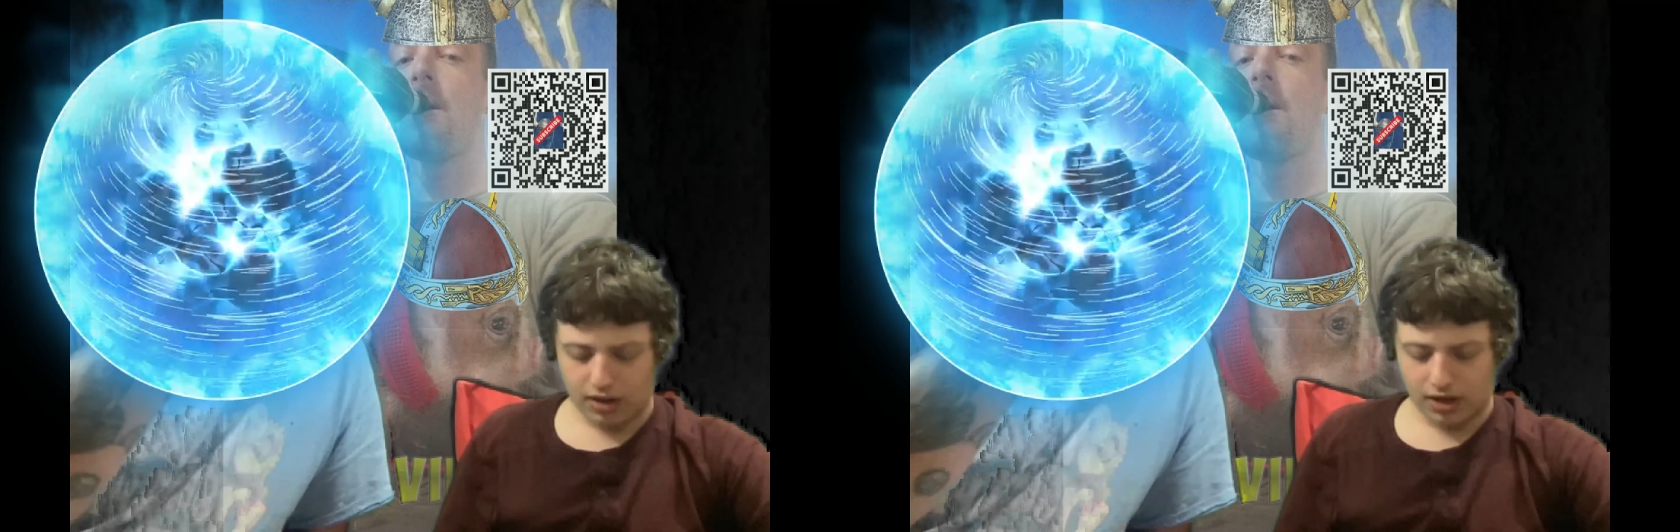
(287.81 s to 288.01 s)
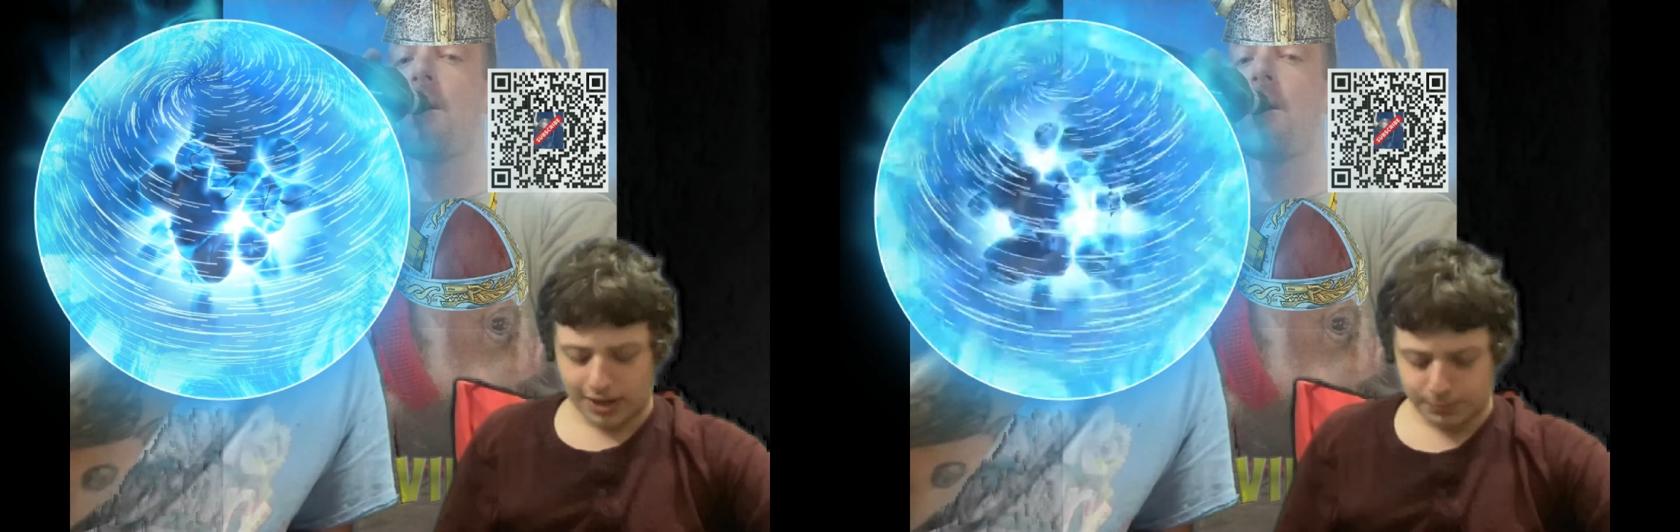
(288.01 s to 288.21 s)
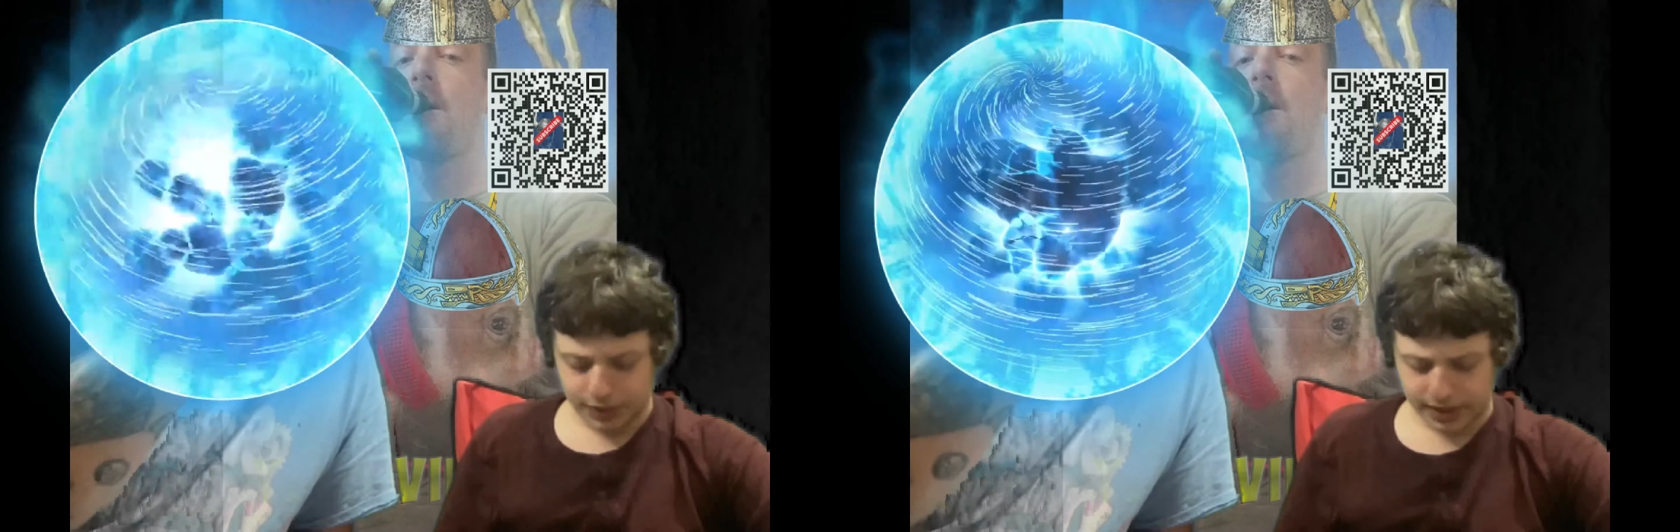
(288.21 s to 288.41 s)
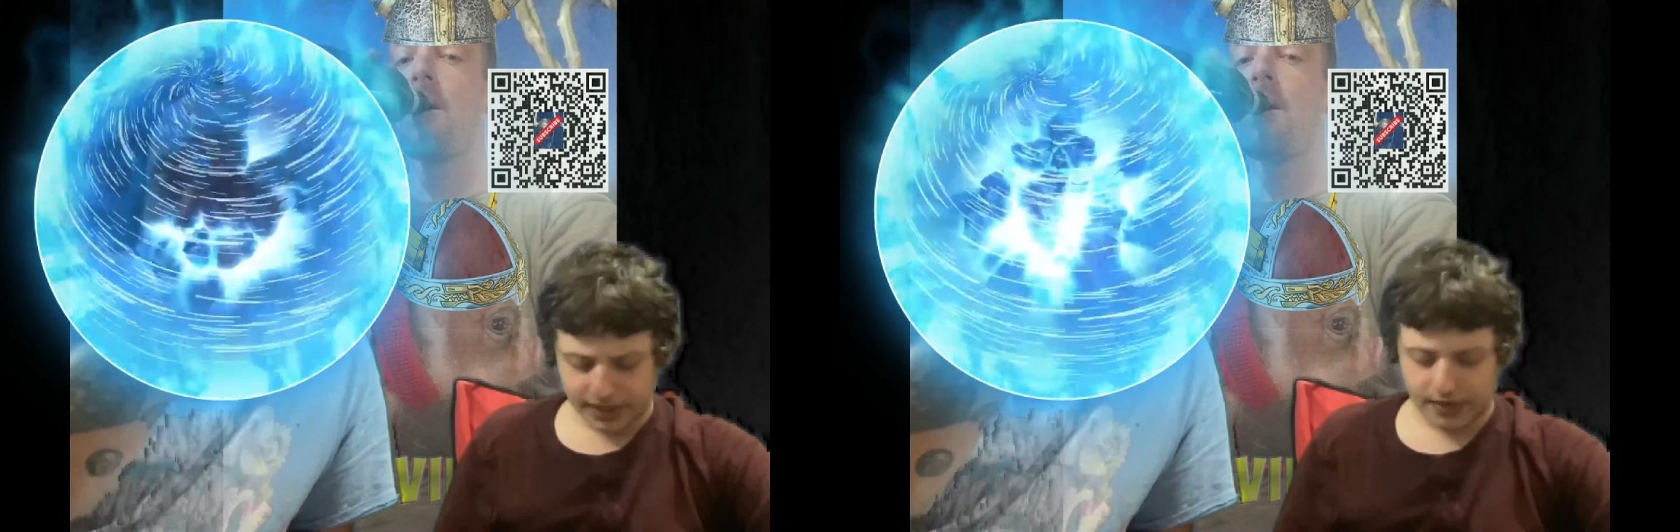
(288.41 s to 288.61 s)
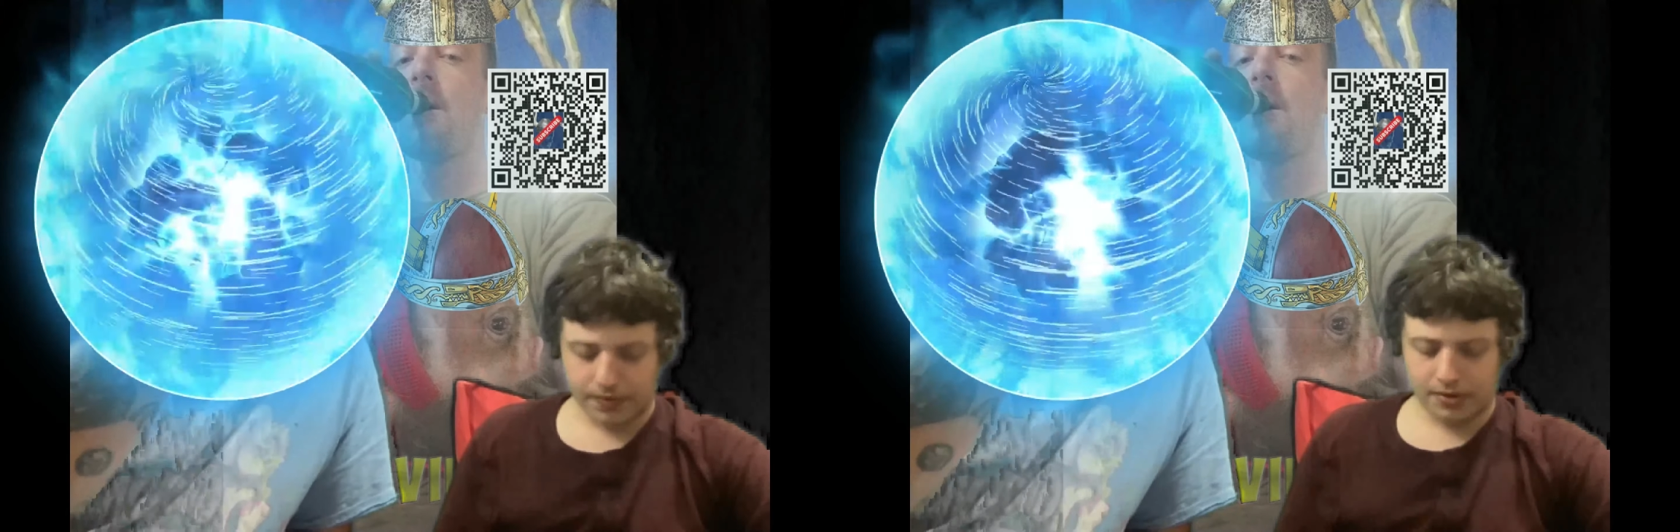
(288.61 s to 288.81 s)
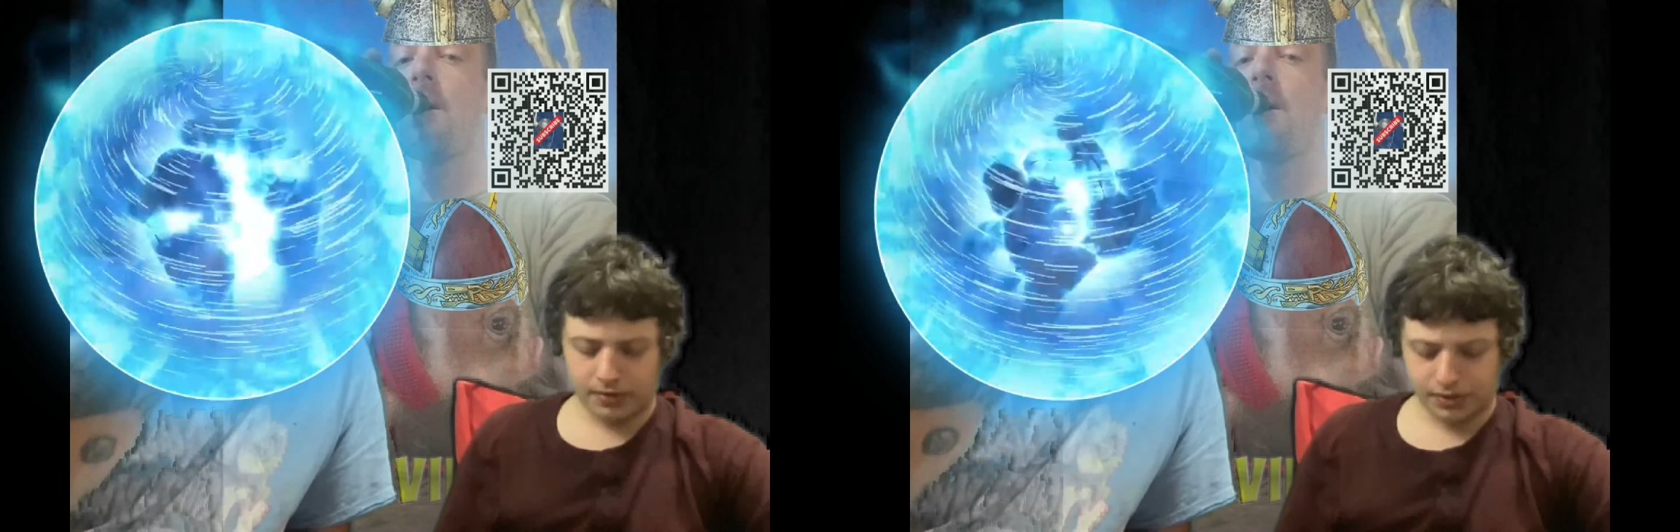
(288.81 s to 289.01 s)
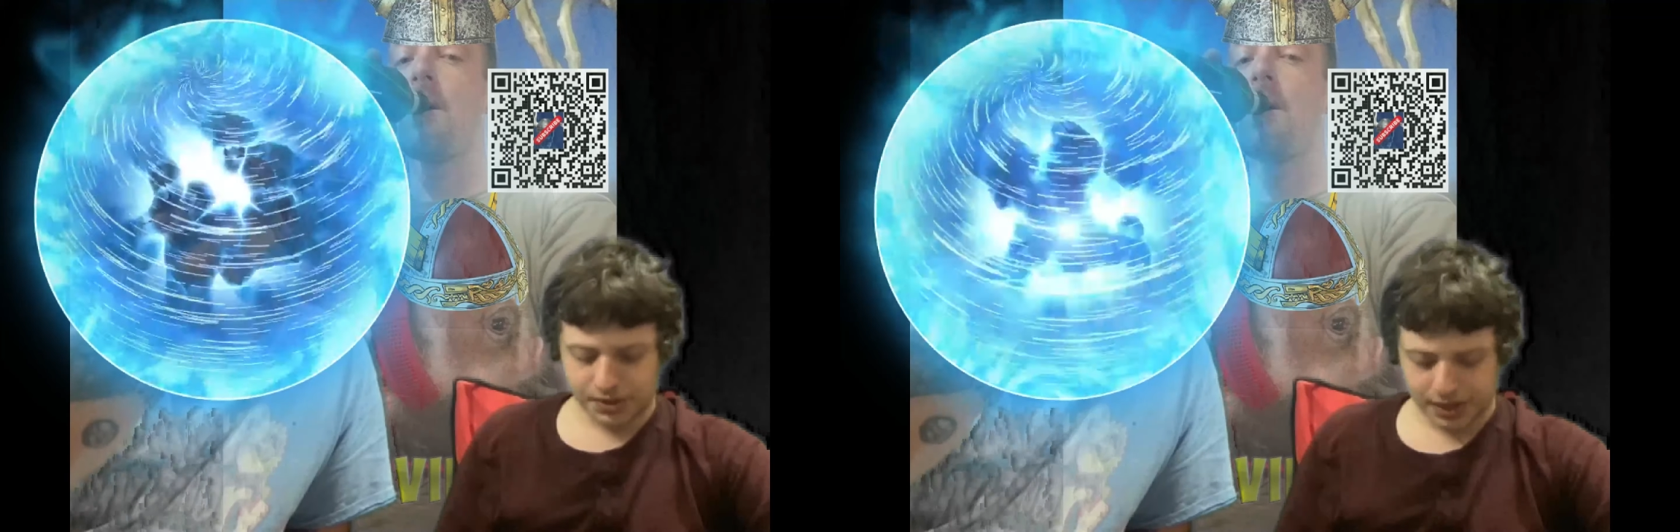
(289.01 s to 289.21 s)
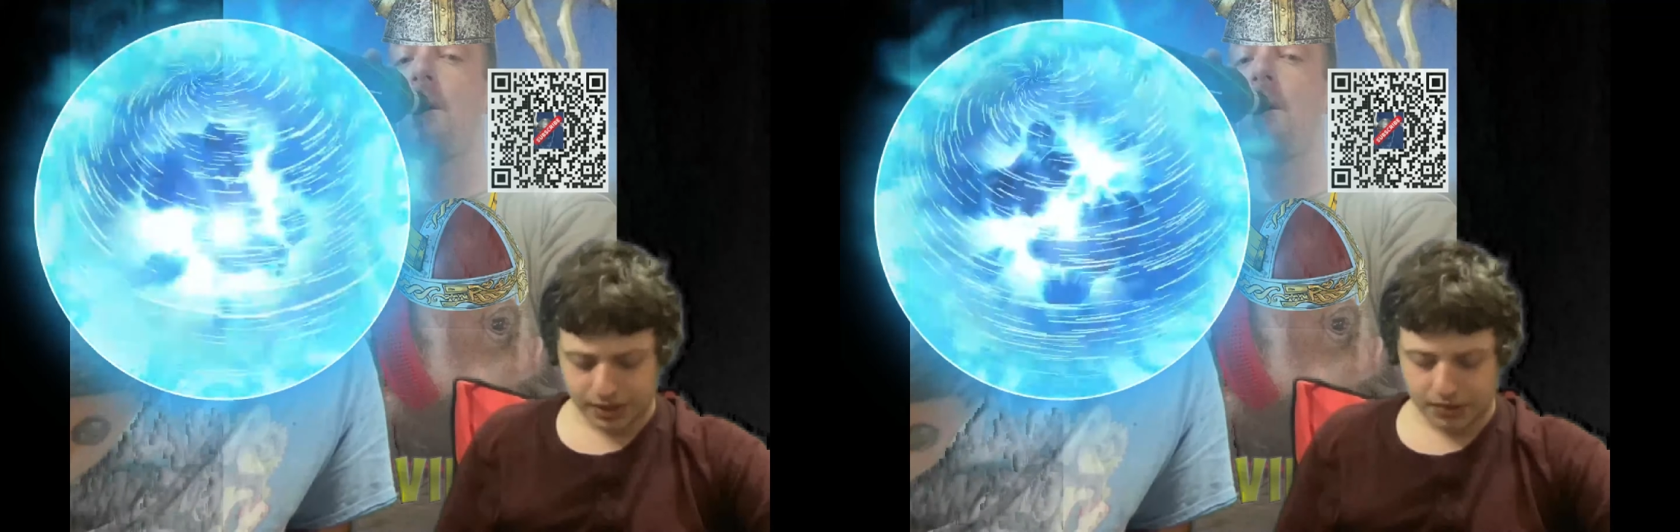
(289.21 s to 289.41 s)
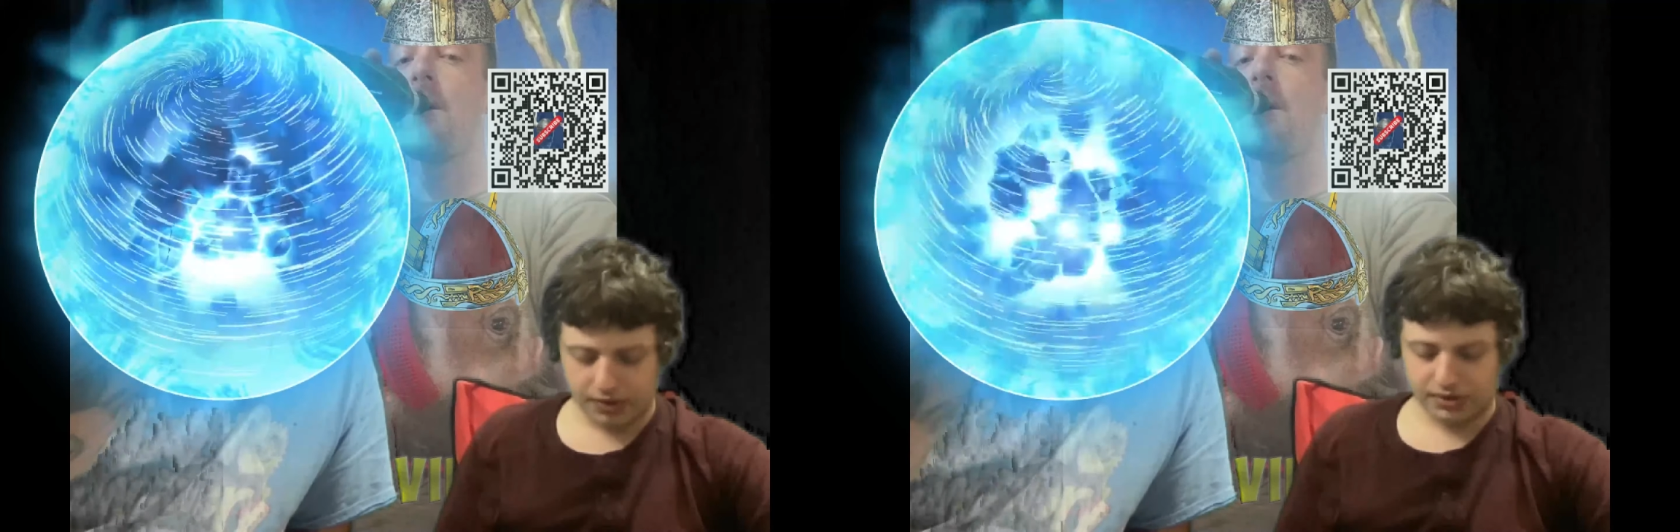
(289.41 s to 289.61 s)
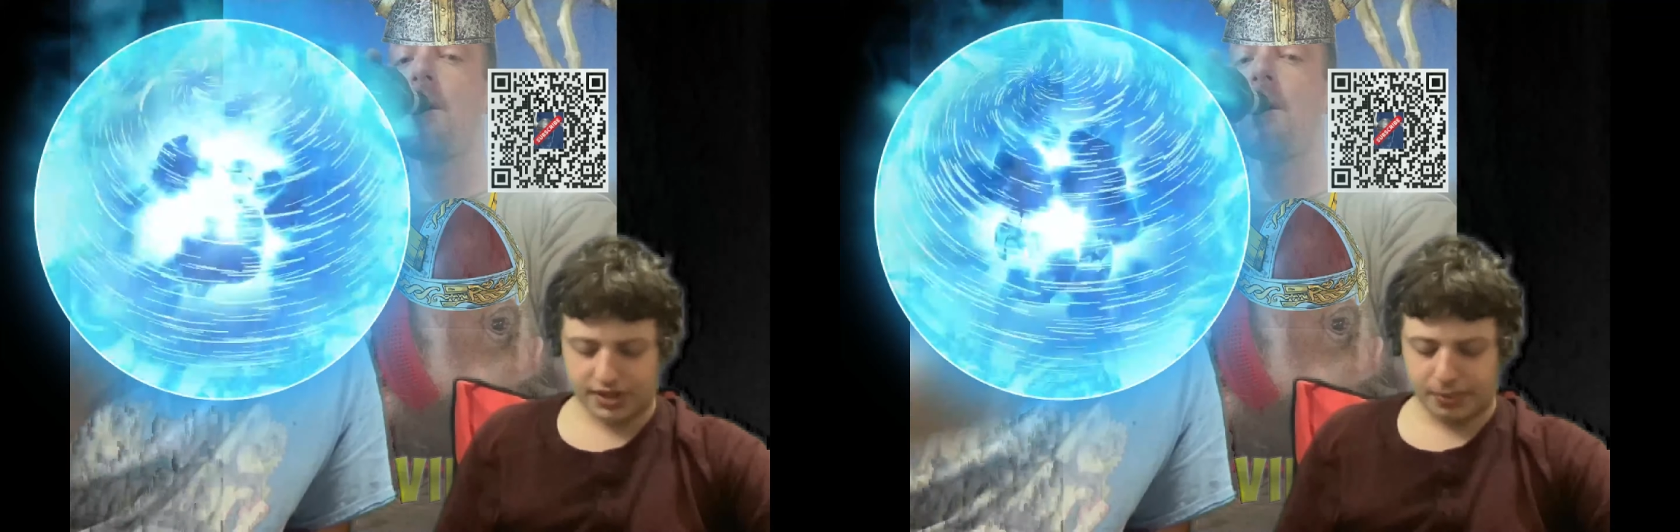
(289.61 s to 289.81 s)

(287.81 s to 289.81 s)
objects have owners and owners can